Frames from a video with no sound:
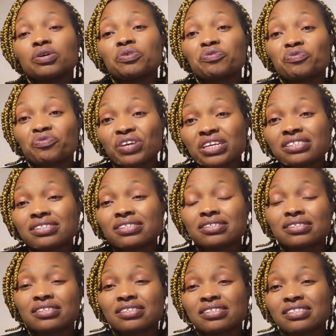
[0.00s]
fix
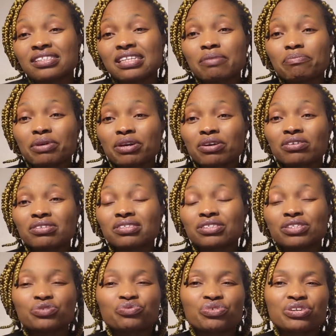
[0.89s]
the system because
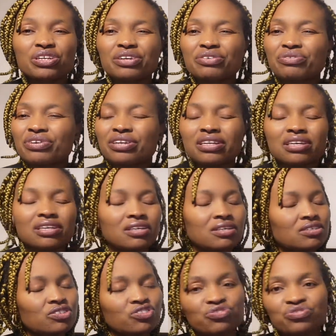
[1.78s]
it's really,
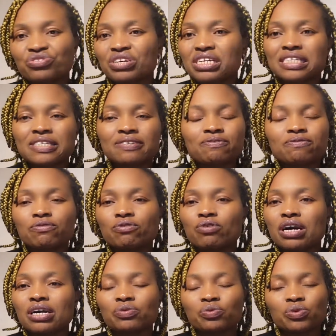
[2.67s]
really
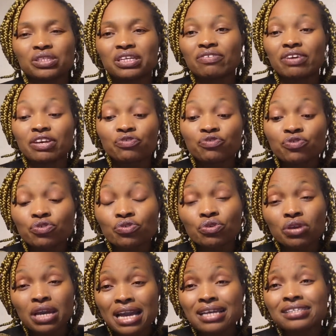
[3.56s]
stressful and whatever. If
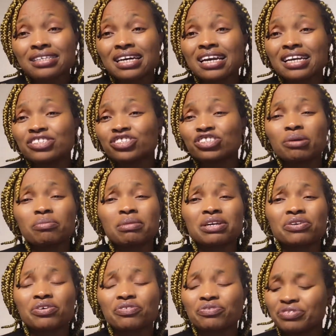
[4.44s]
you enter a
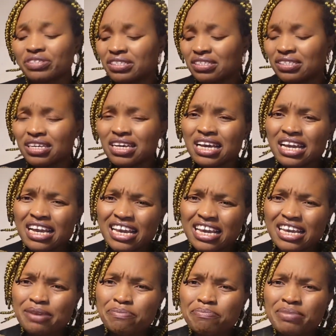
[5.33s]
German office,
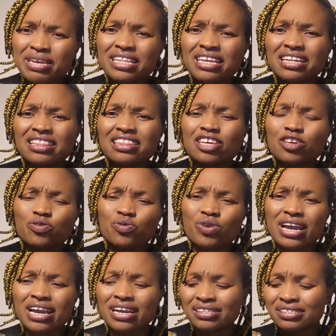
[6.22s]
immediately
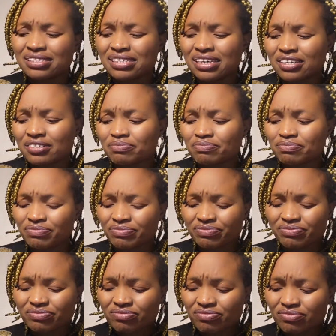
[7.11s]
you enter,
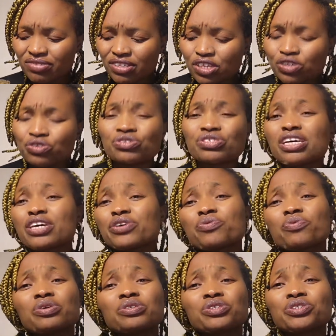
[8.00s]
you say
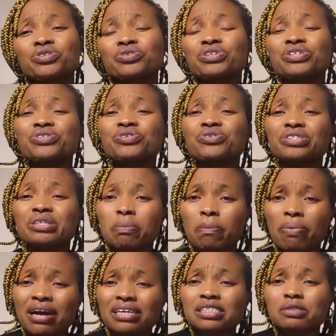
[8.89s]
you want to renew the
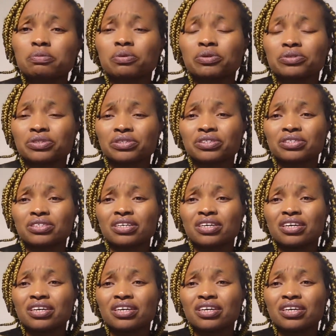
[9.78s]
passport.